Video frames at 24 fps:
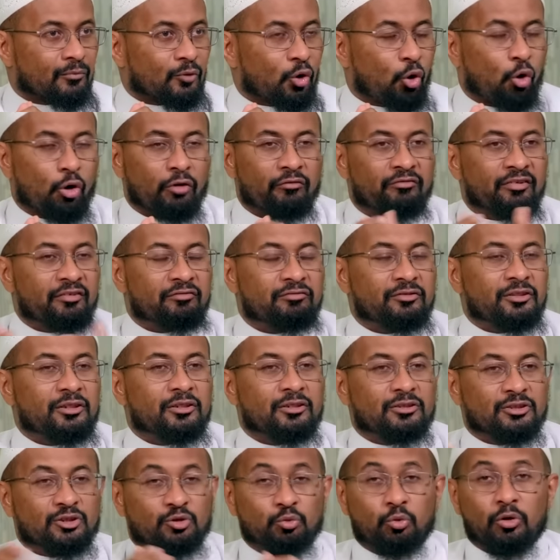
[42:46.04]
Or 50
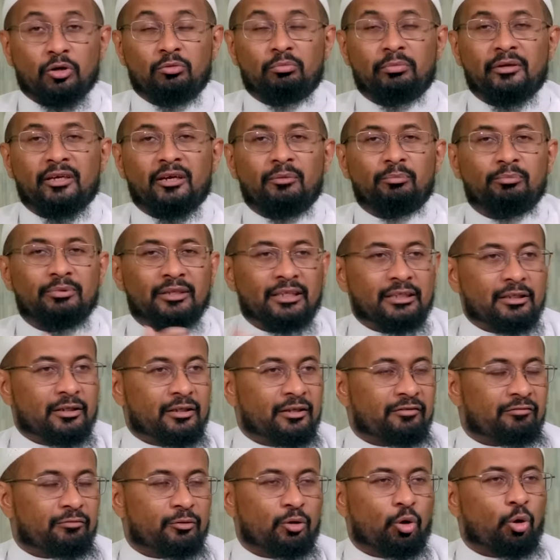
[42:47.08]
years, this world will be completely
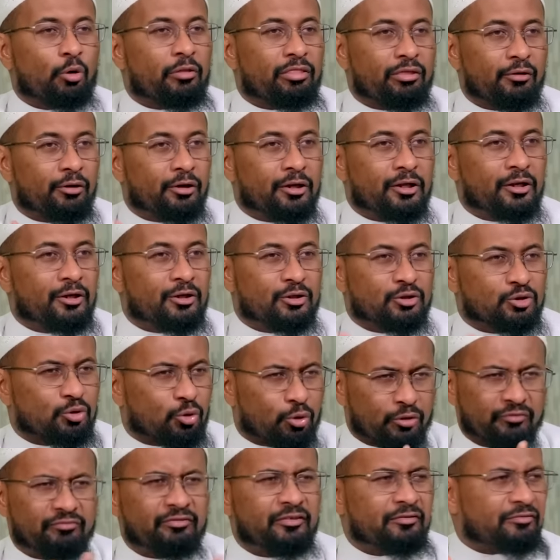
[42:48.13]
different, or 30 years, or
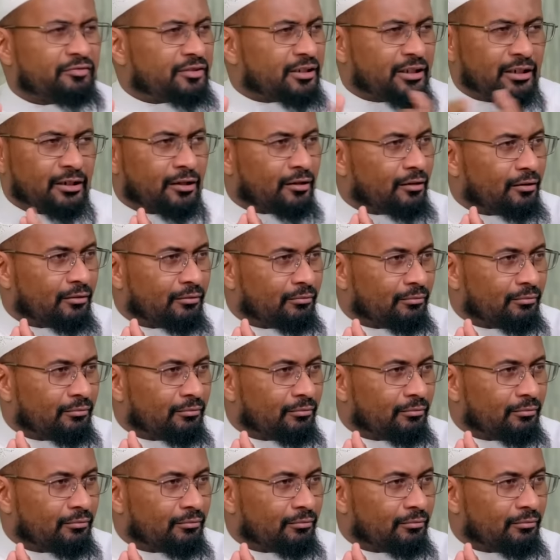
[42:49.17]
15.